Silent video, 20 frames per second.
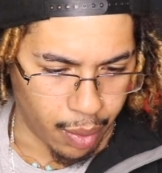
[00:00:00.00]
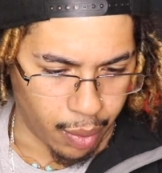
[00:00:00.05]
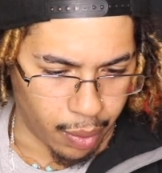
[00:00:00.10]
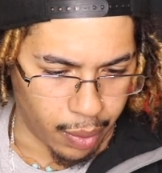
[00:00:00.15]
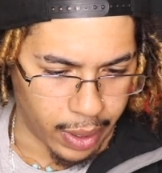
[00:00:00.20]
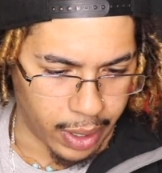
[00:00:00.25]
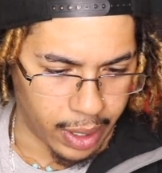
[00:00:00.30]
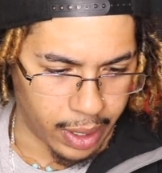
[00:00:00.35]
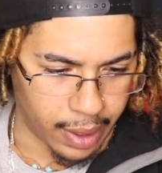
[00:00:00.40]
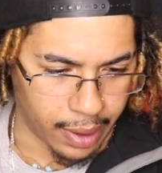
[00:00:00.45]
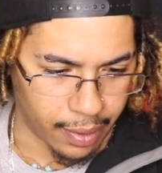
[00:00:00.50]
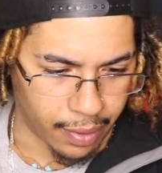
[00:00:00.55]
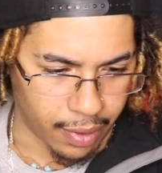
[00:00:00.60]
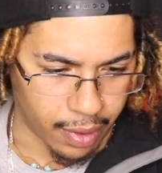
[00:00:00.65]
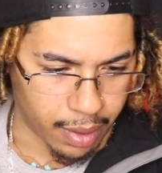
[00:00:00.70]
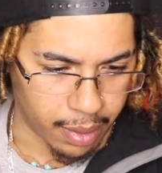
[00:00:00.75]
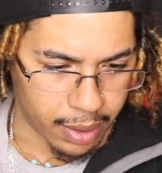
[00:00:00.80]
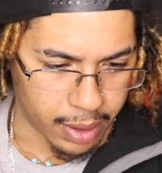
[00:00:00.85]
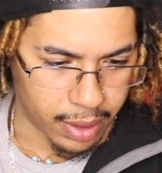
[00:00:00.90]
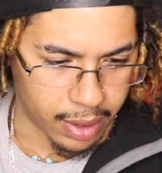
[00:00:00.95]
Waiting
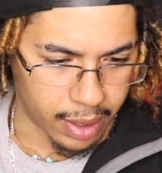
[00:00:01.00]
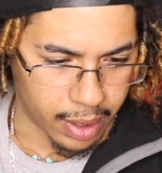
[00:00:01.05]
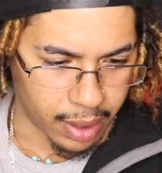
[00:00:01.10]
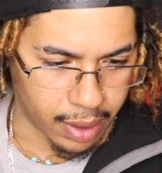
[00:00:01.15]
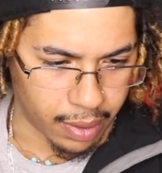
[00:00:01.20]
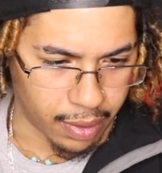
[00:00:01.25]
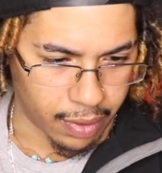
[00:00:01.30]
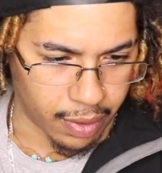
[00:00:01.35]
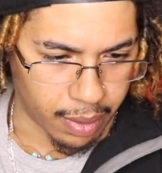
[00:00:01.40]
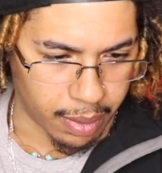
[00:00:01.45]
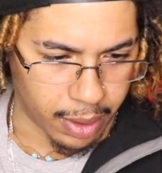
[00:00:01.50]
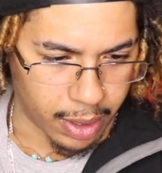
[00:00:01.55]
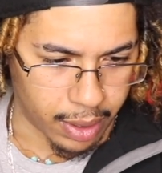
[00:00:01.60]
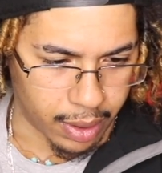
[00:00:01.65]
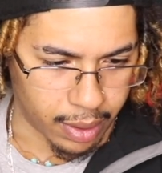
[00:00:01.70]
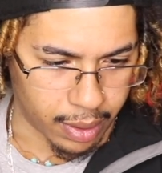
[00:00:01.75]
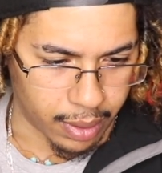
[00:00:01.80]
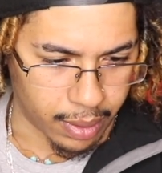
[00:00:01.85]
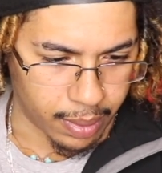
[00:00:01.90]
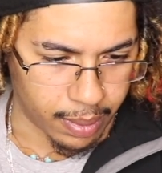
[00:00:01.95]
from a signal from
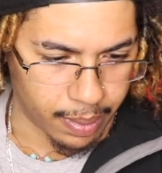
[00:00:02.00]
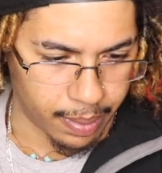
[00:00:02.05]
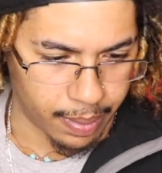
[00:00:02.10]
home.